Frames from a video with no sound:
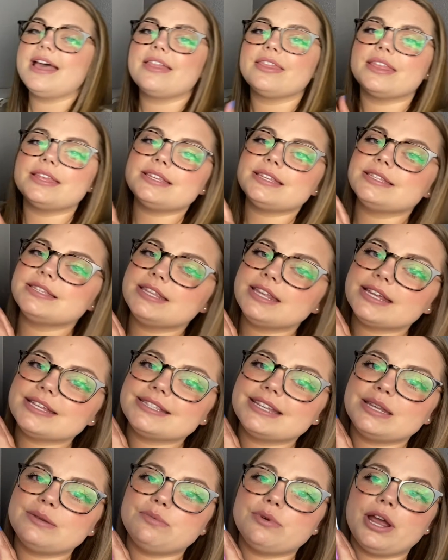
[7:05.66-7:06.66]
This is the
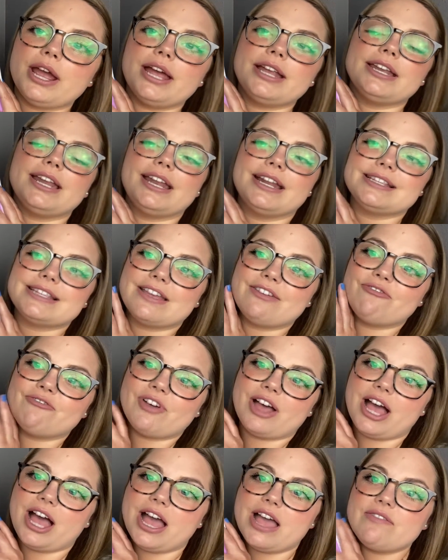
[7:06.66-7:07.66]
Exceed brand. It is a
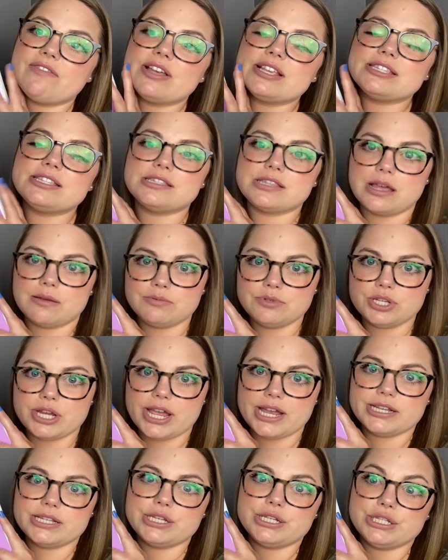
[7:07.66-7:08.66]

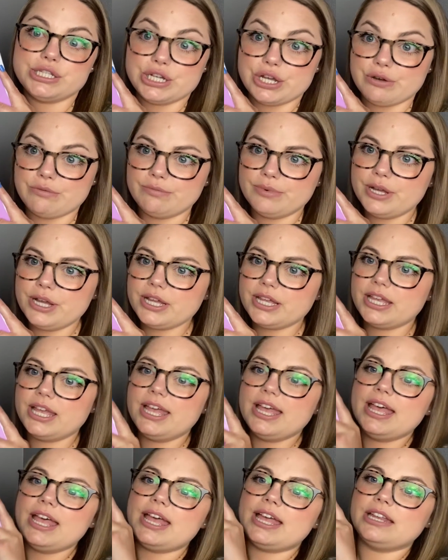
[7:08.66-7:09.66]
5-subject notebook.
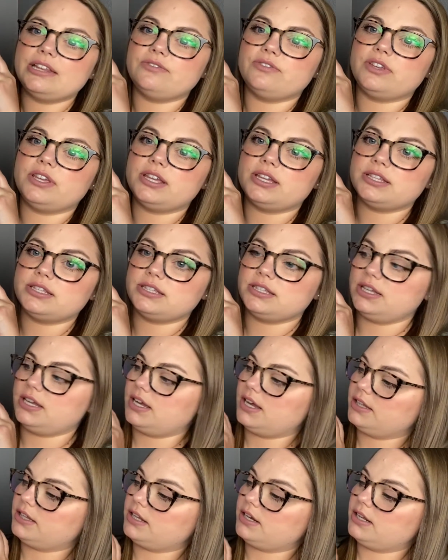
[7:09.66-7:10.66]
And if you can't see, I
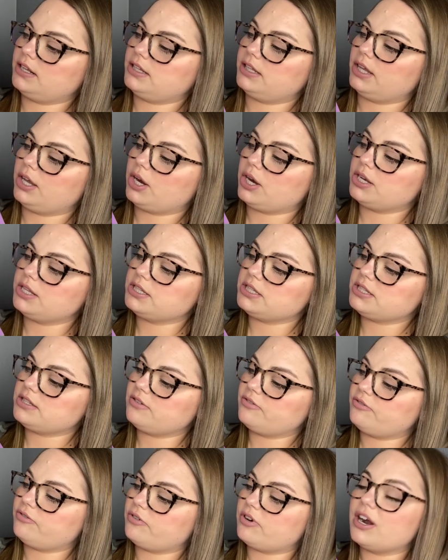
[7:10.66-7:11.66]
got that on clearance
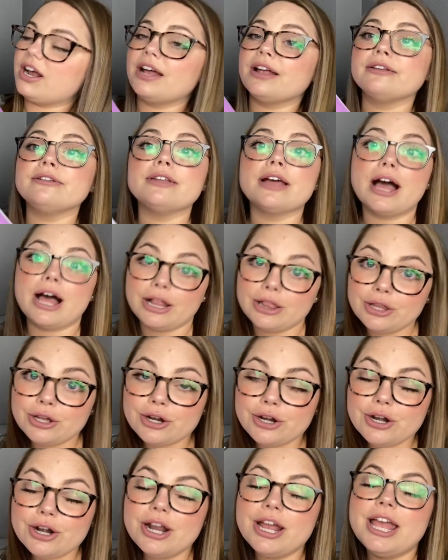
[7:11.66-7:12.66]
for
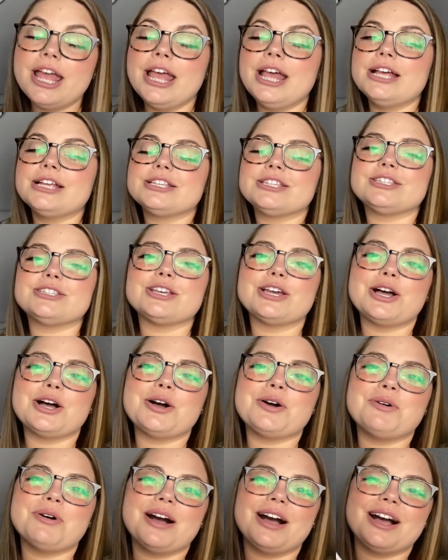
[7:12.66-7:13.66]
$1.
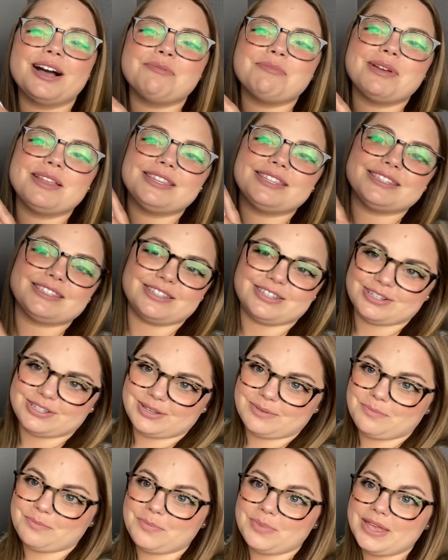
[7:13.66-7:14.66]
So this is just
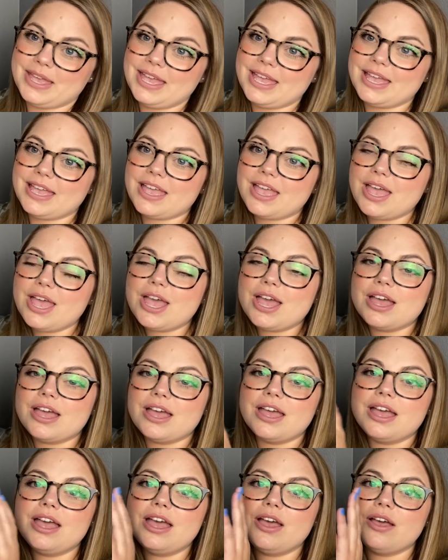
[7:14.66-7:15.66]
a big
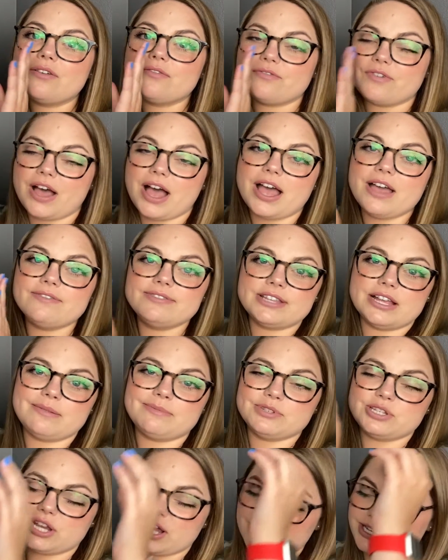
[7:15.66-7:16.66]

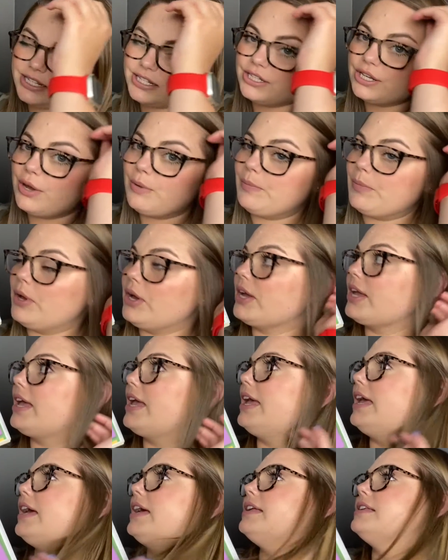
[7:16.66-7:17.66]
5-subject notebook,
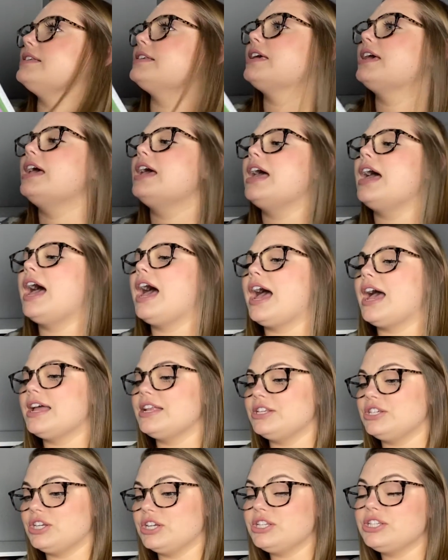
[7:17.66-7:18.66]
and I
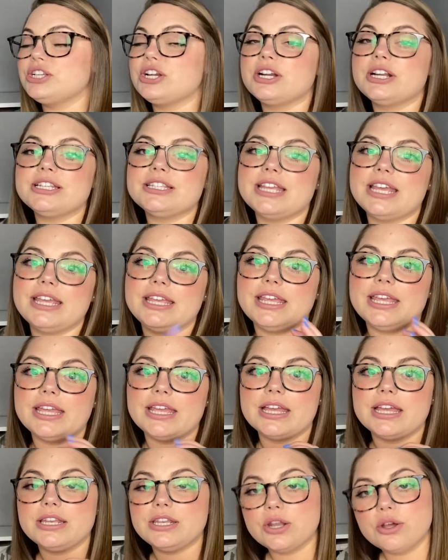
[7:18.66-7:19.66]
just started
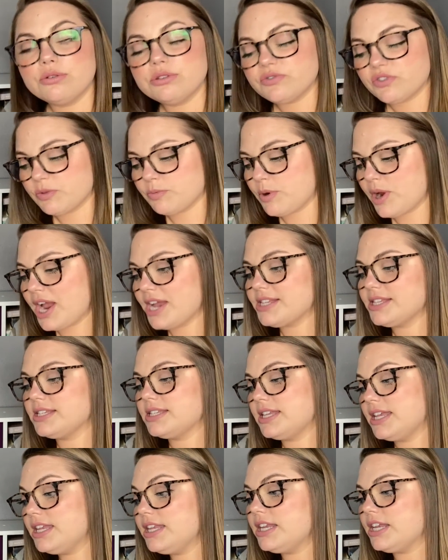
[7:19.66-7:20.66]
taking notes for the Praxis in